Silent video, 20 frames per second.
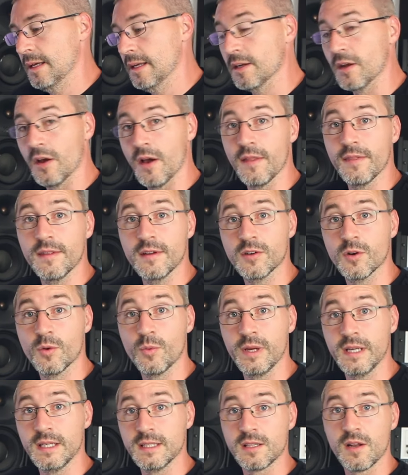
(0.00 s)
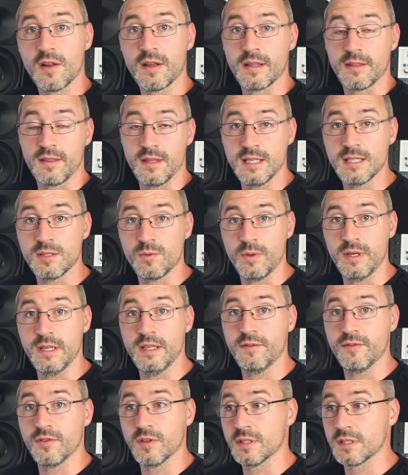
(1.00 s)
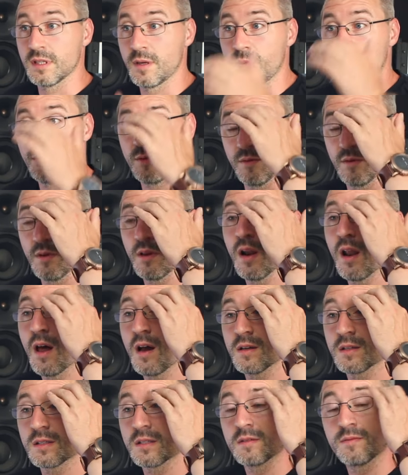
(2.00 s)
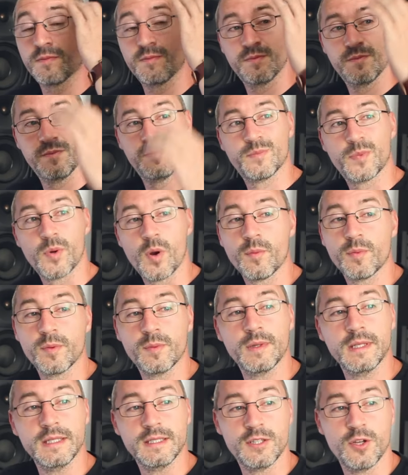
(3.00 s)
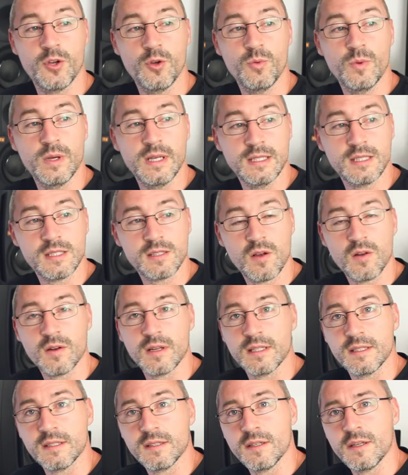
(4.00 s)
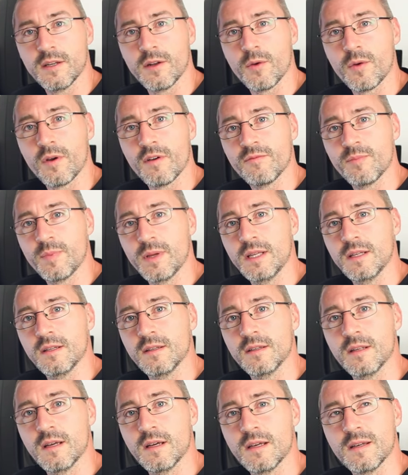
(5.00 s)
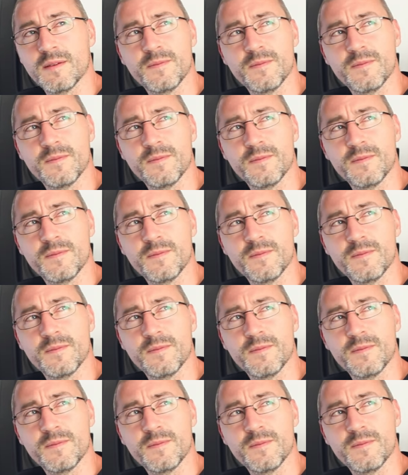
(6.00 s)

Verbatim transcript: know, and there are weeks like this week, for example, the last probably 2 weeks solid, you know, I've been,